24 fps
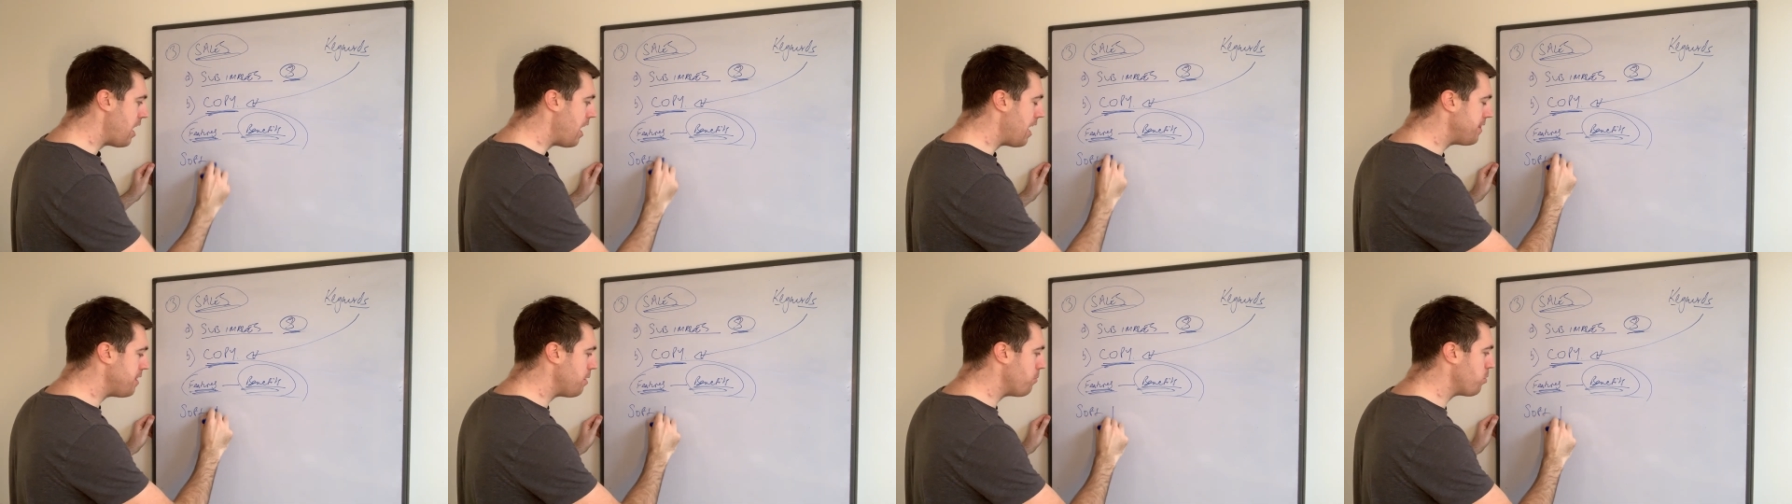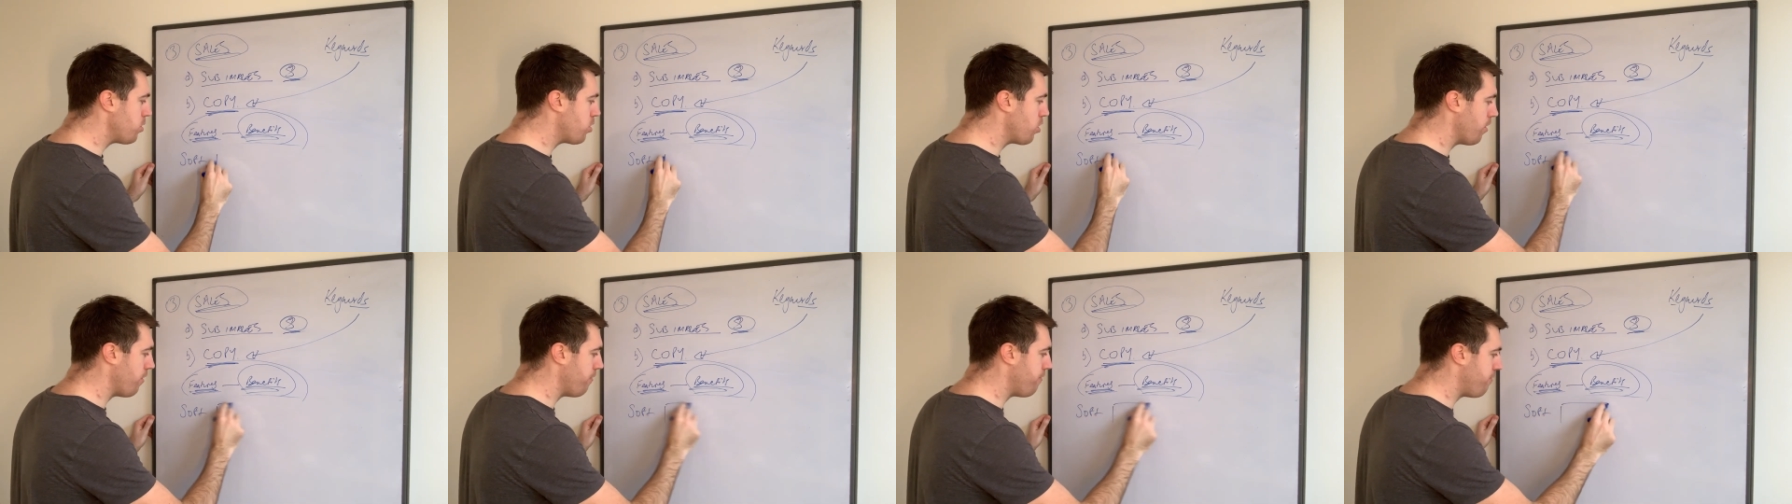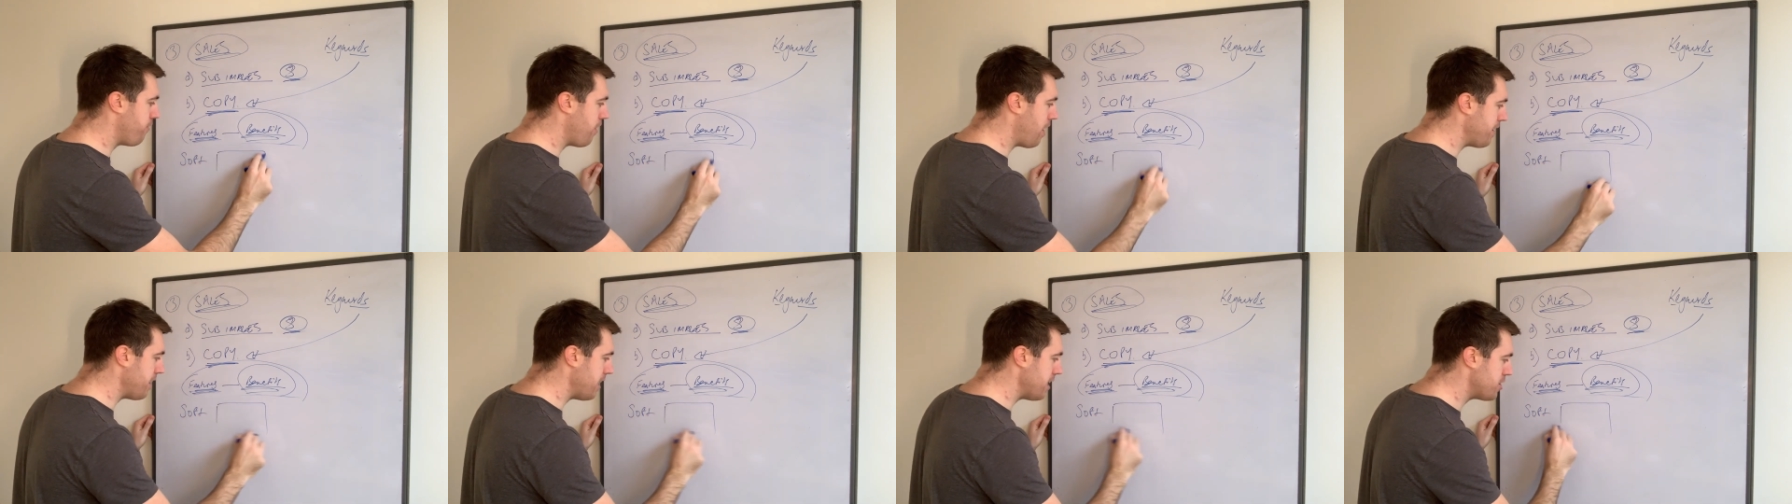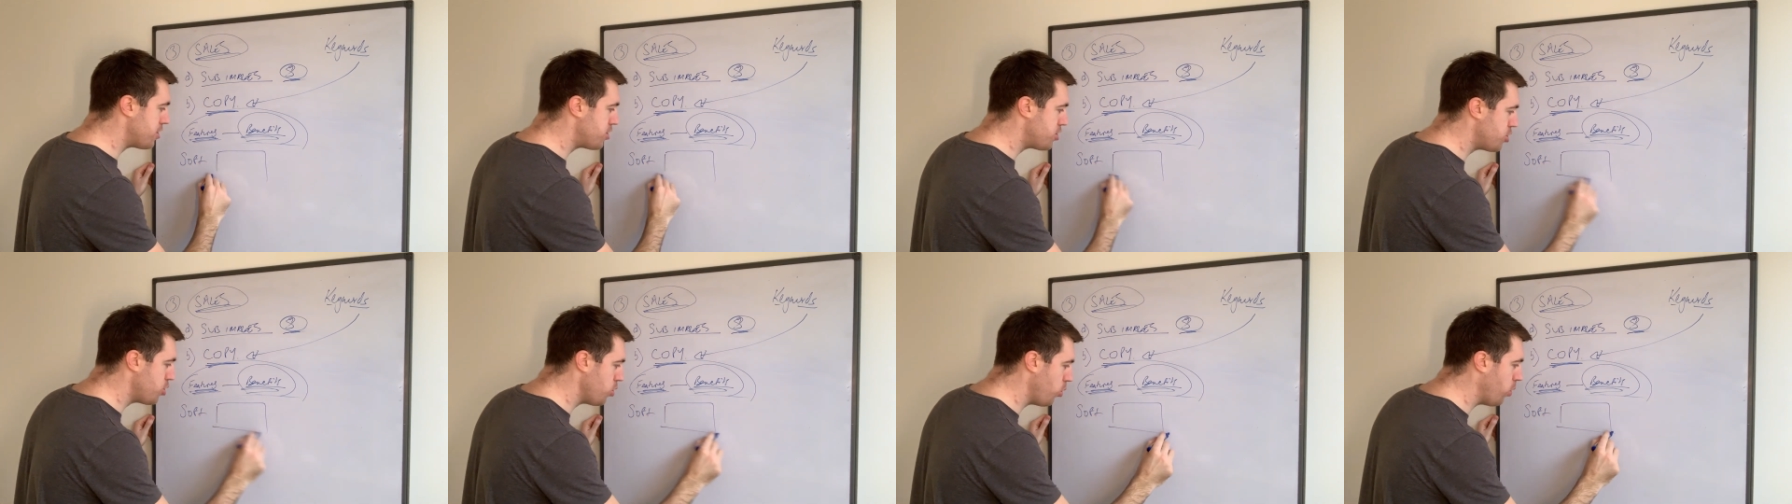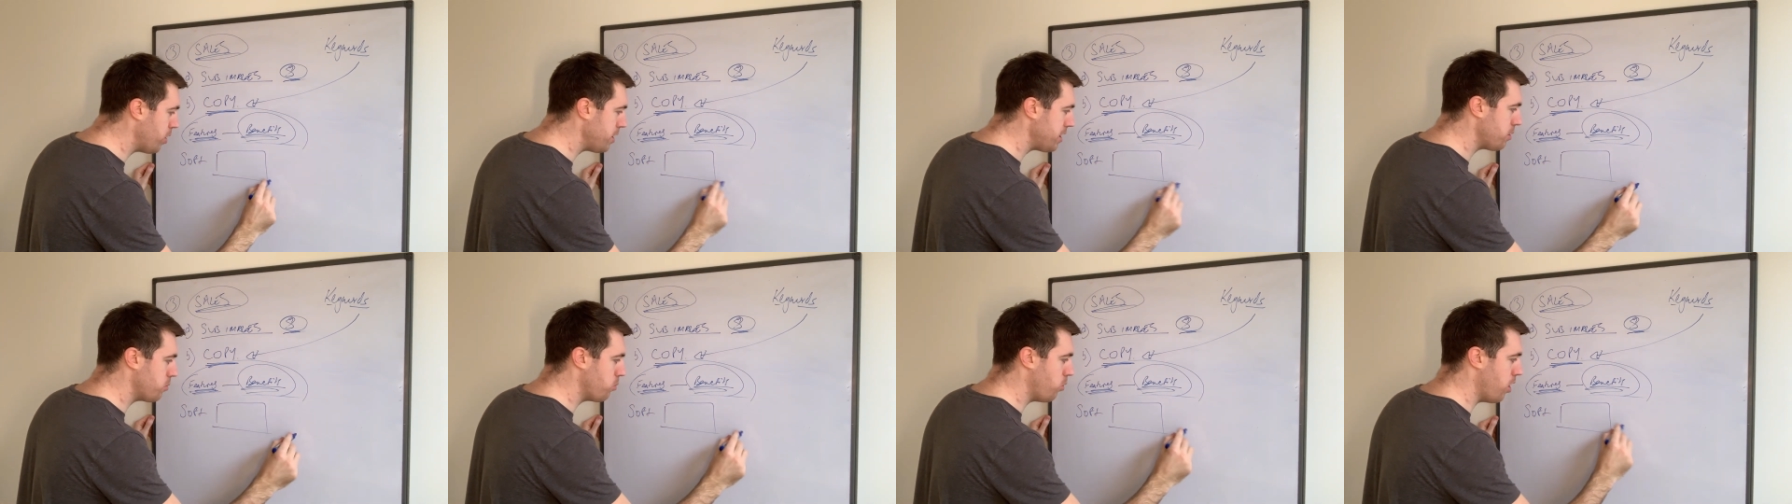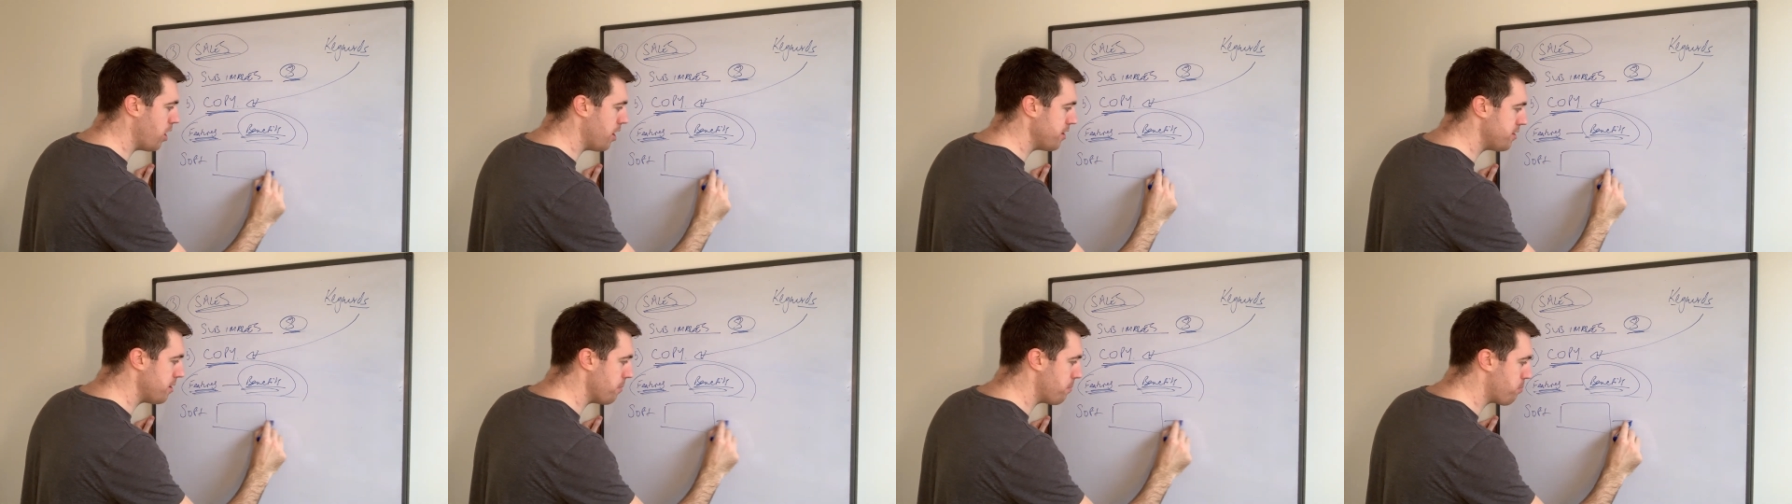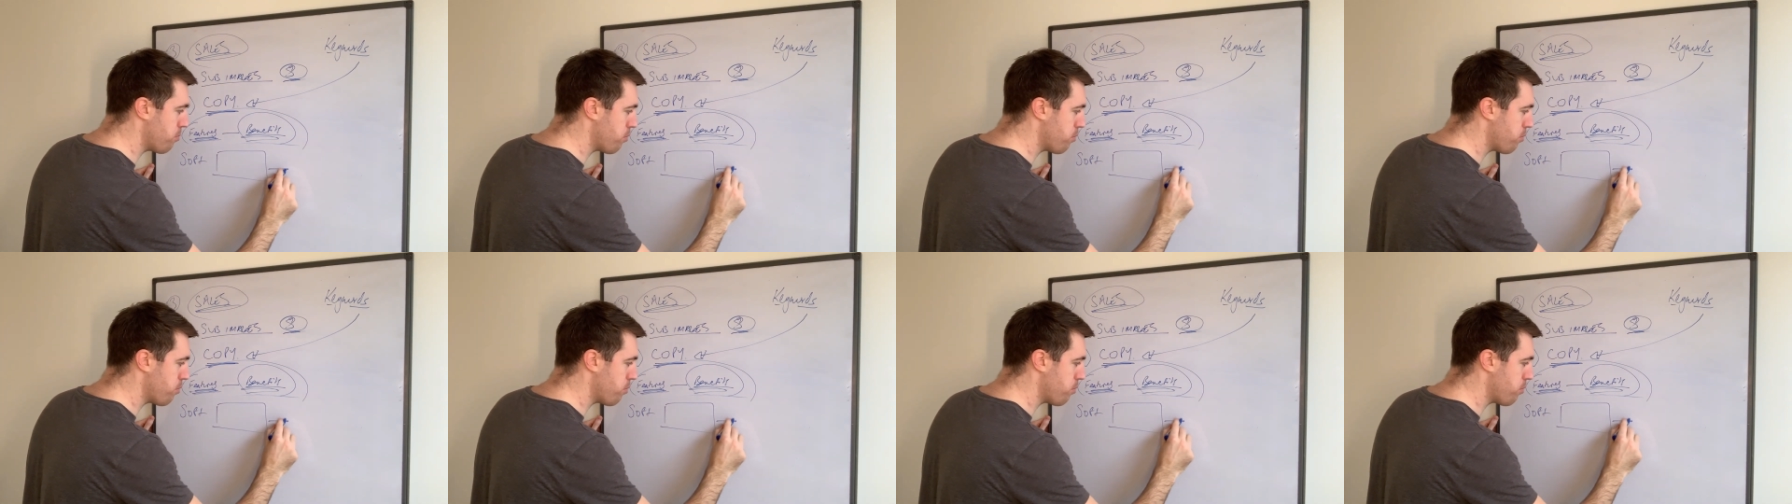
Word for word: and then we've got to find a joining word that